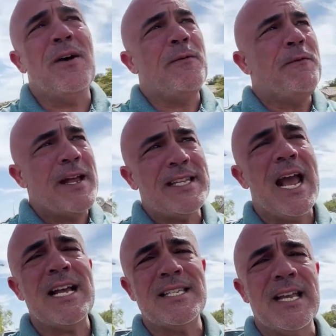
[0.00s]

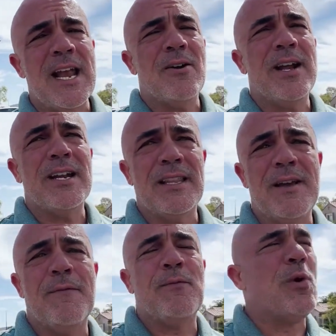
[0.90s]
fantastic area to
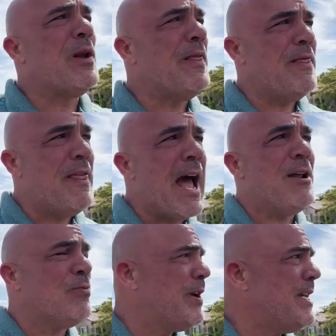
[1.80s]
live for that
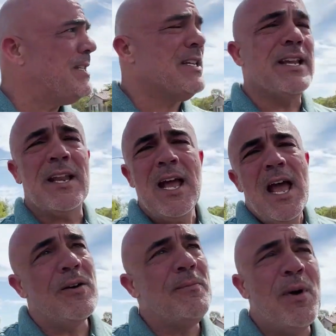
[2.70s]
reason,
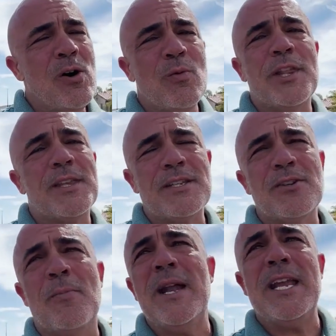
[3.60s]
among with
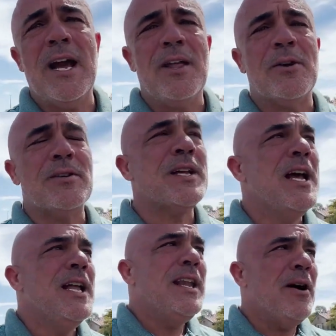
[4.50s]
so many others.
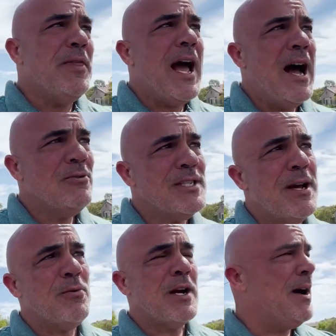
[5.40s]
Now, the house
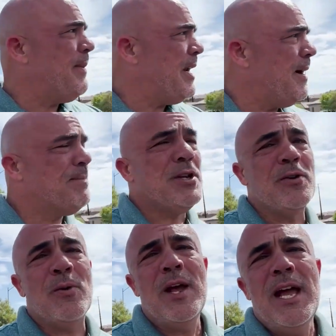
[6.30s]
that we're coming up
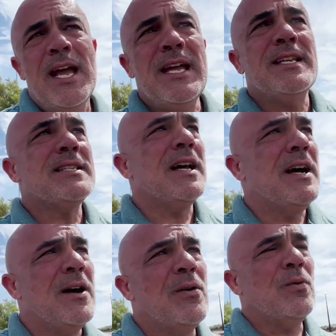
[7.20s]
to is
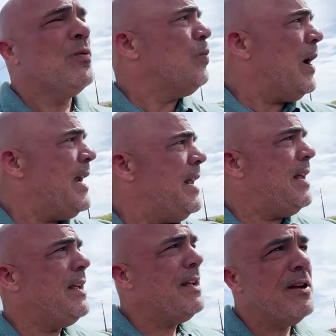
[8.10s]
right
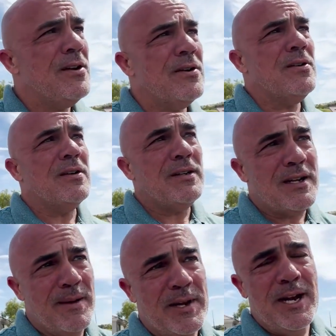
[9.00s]
here
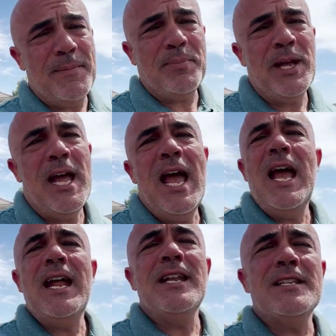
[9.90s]
coming up.
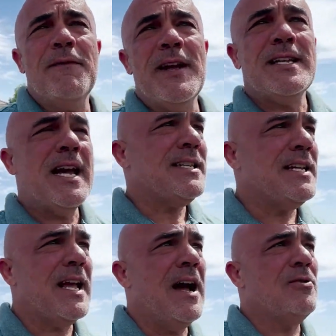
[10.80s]
It is a
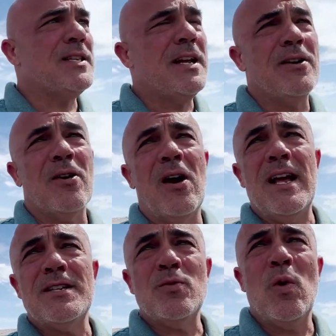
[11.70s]
fantastic house here
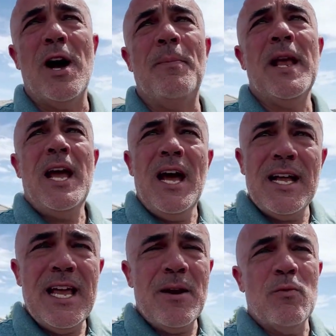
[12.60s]
as well.
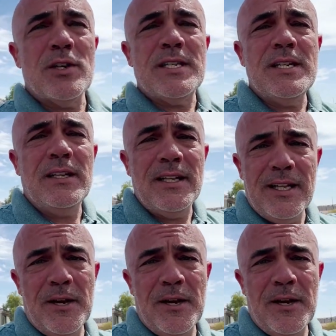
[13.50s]
Again, we're still a little